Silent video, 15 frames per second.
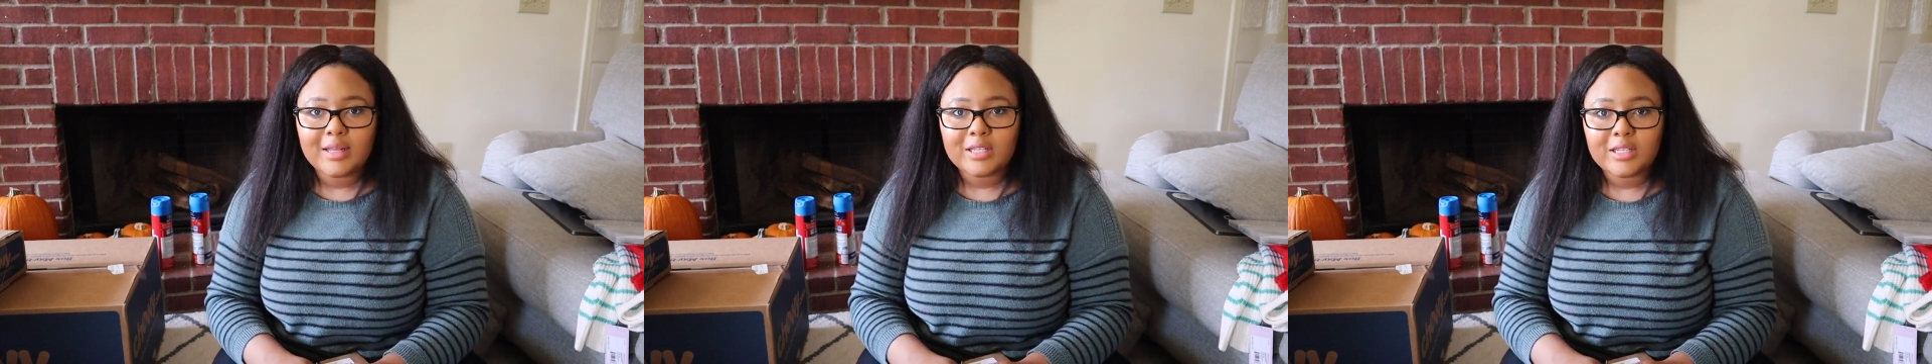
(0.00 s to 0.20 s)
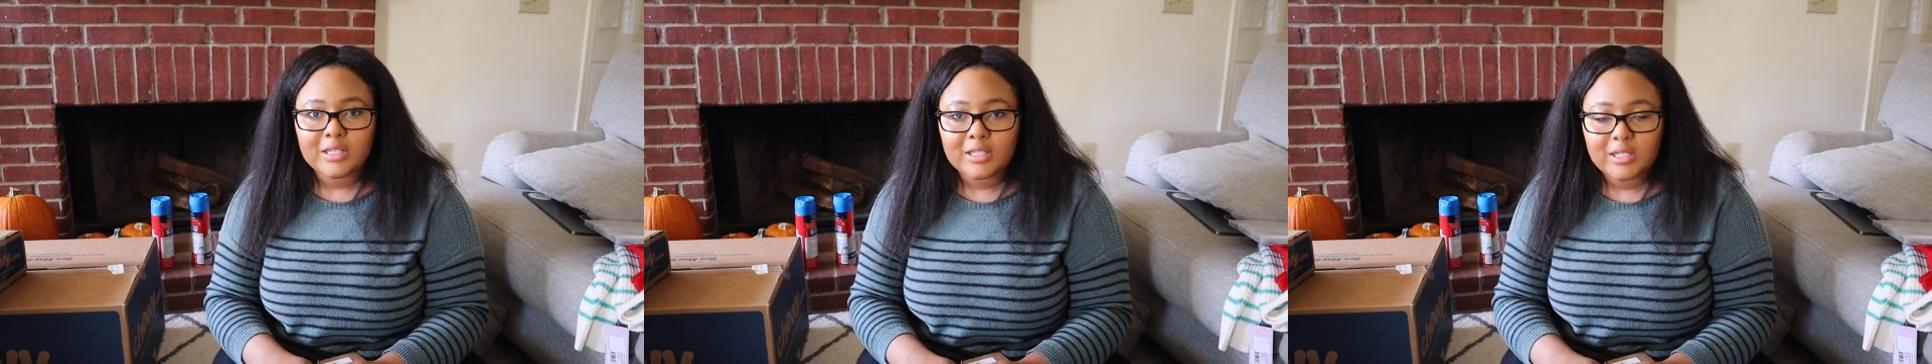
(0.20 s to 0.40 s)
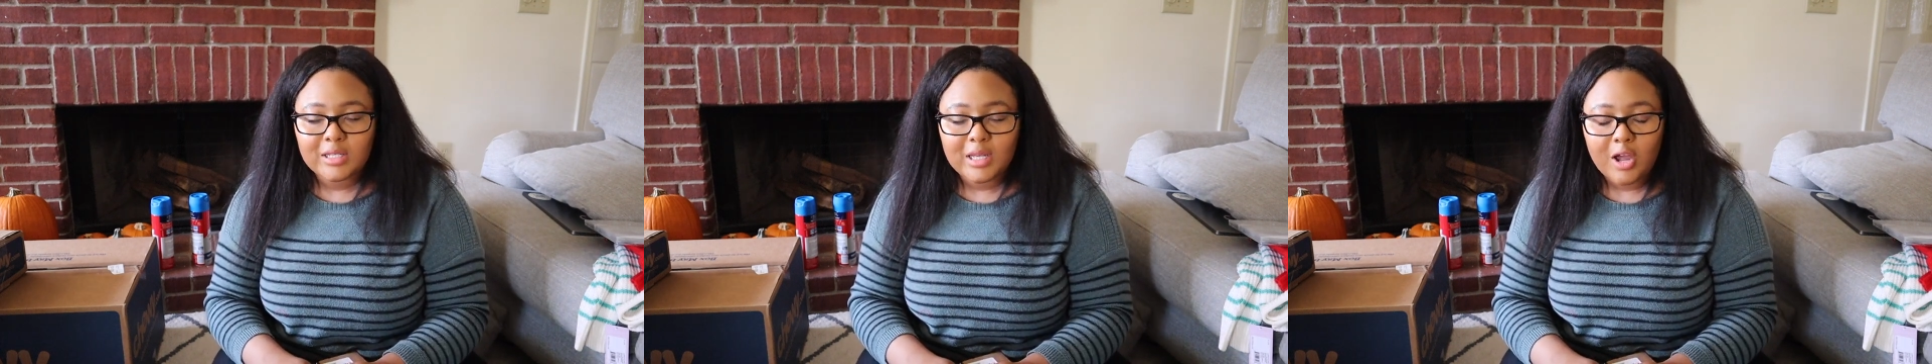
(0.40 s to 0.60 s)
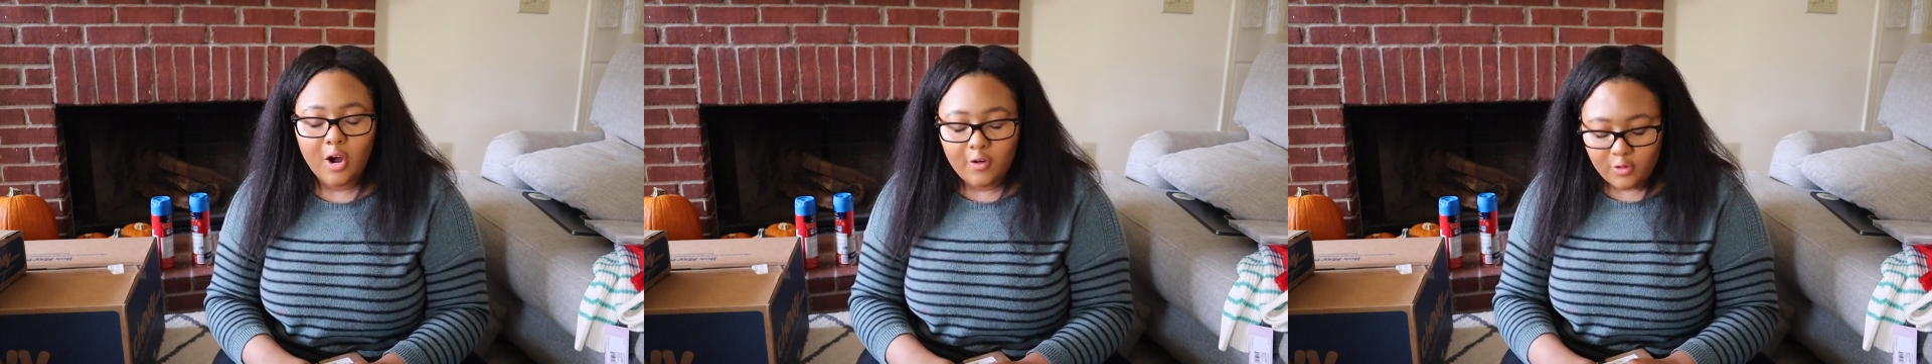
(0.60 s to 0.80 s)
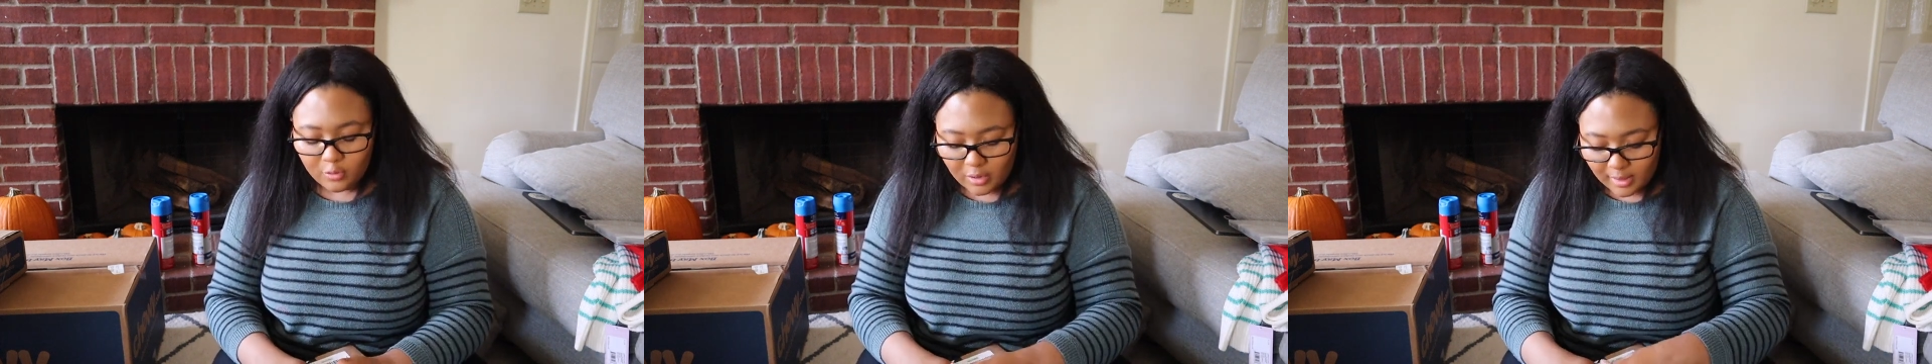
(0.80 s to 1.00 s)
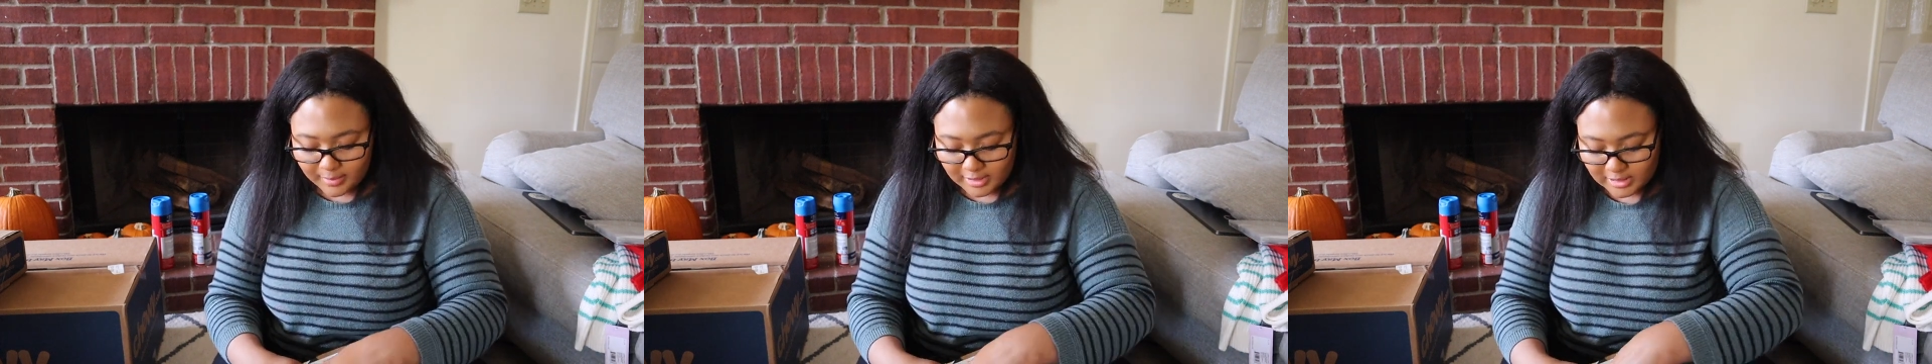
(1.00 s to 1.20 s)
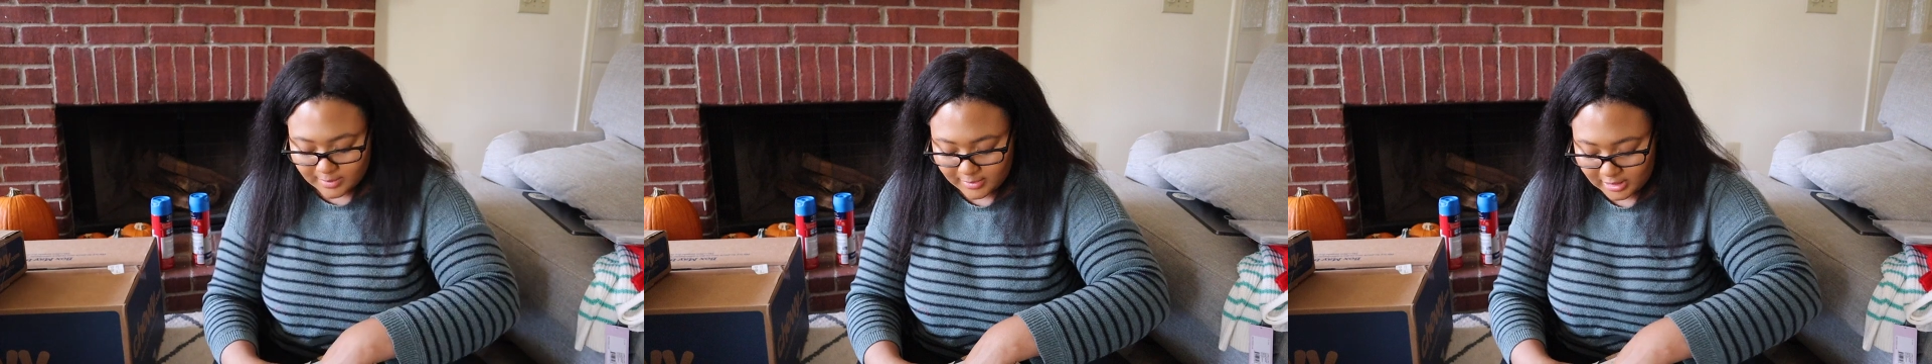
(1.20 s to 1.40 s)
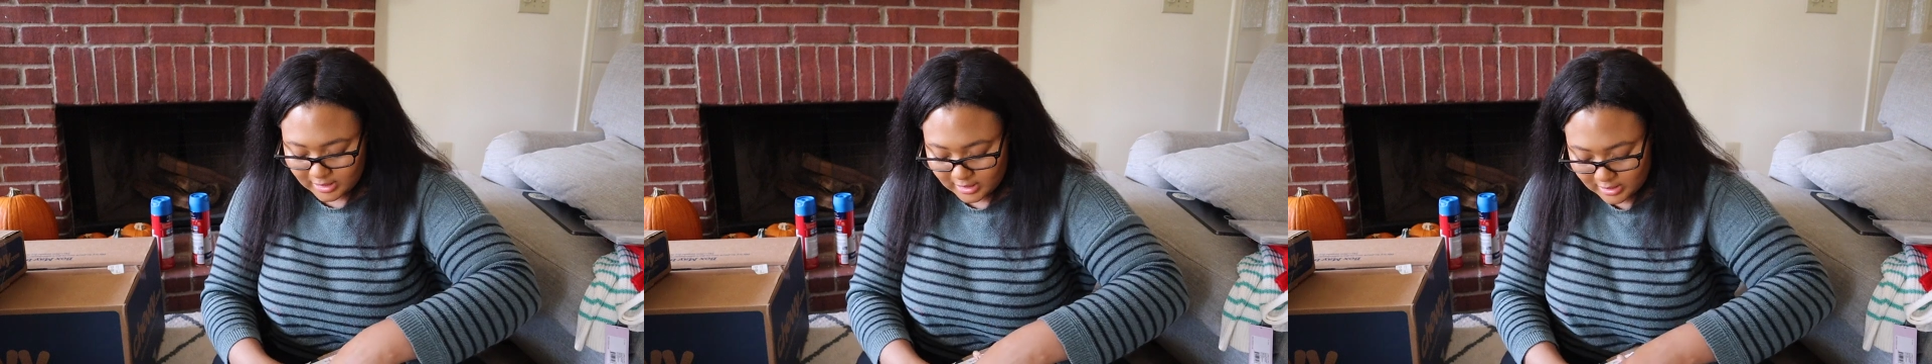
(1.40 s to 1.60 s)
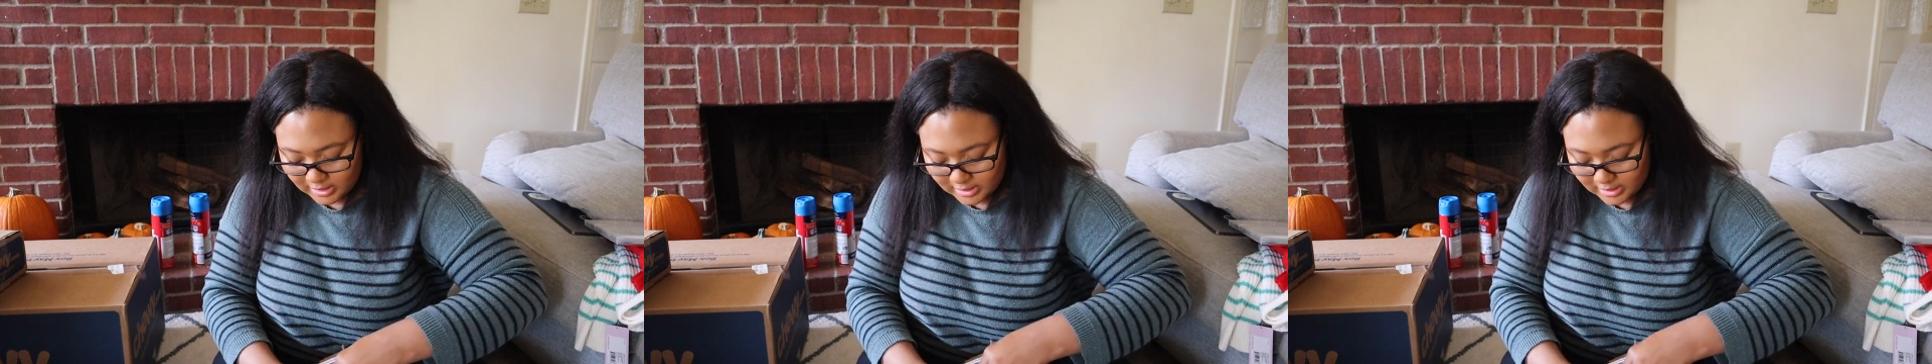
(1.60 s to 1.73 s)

it's overwhelming to me.